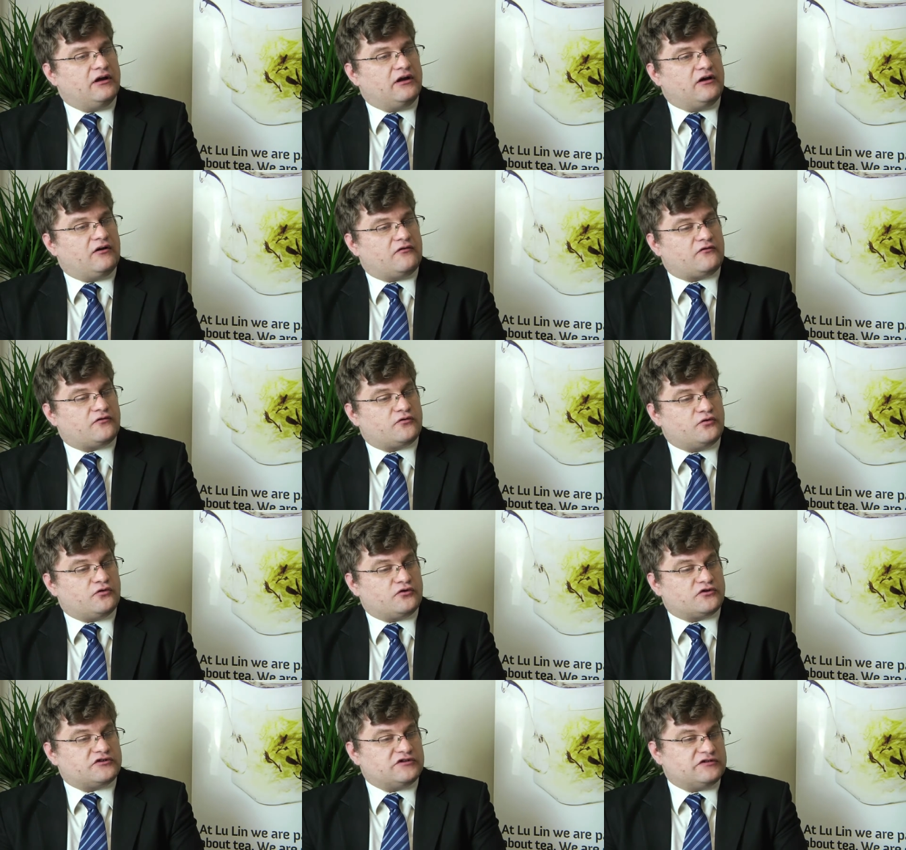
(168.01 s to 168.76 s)
of
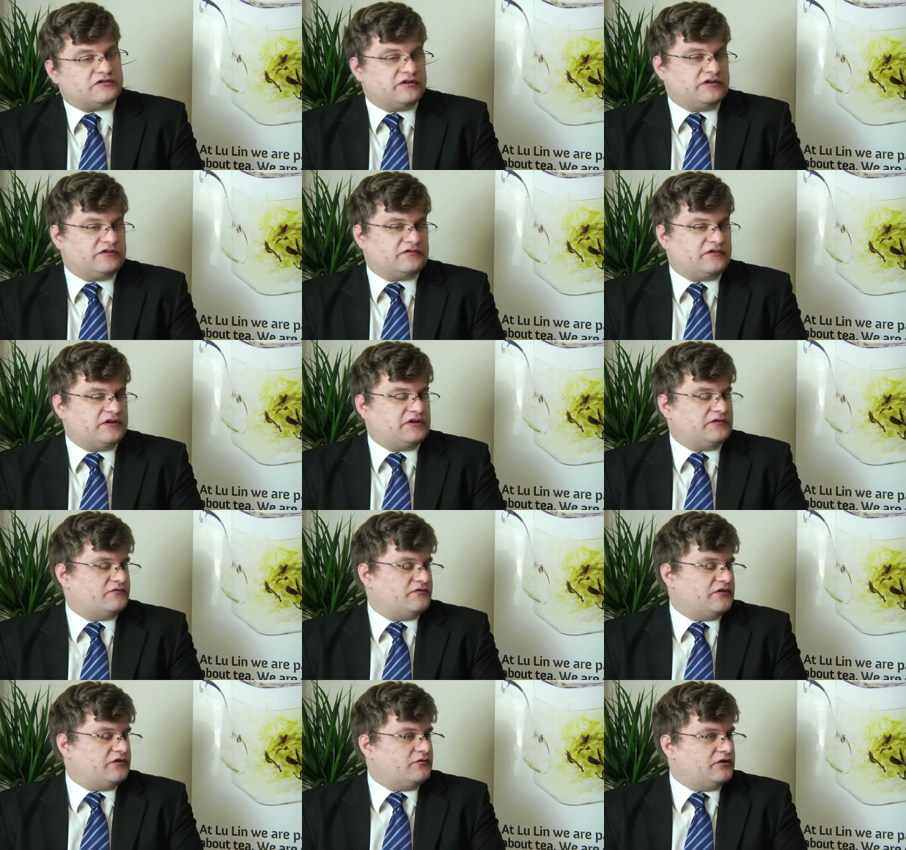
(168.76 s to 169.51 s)
course is, is, is
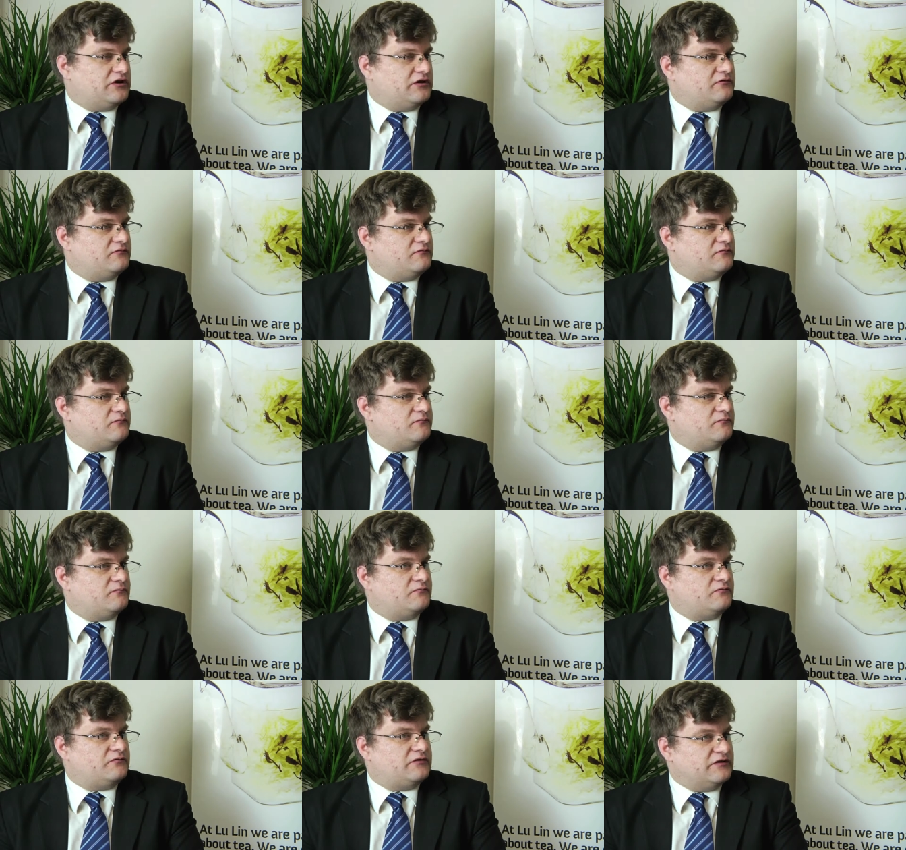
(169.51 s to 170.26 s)
very
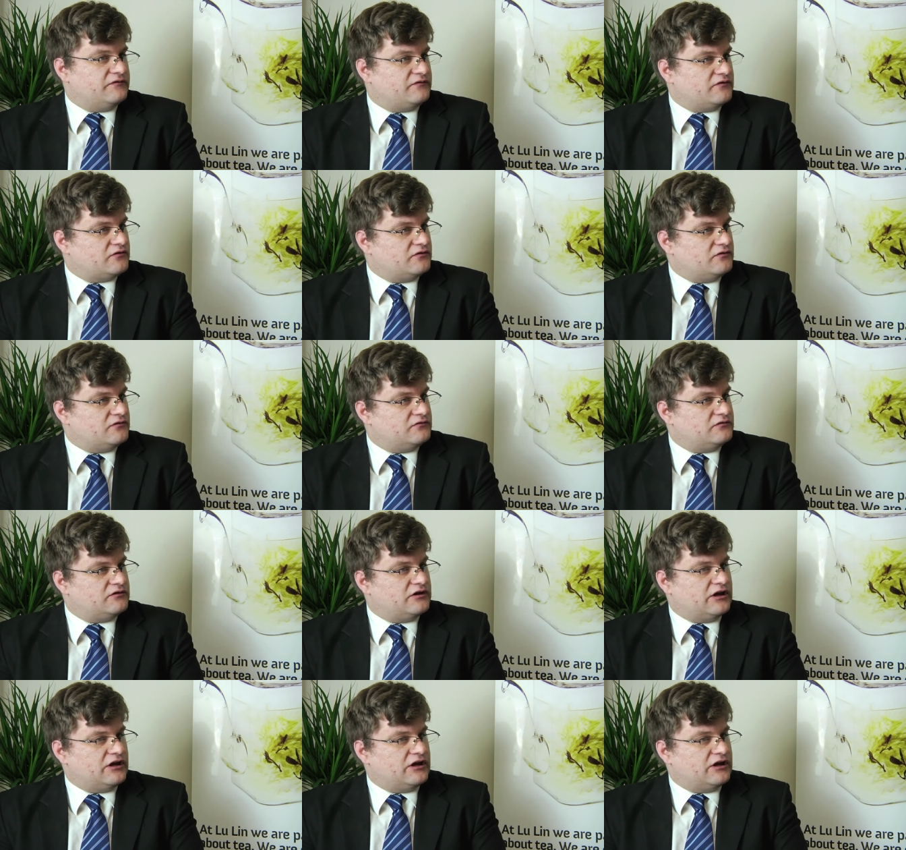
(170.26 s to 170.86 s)
difficult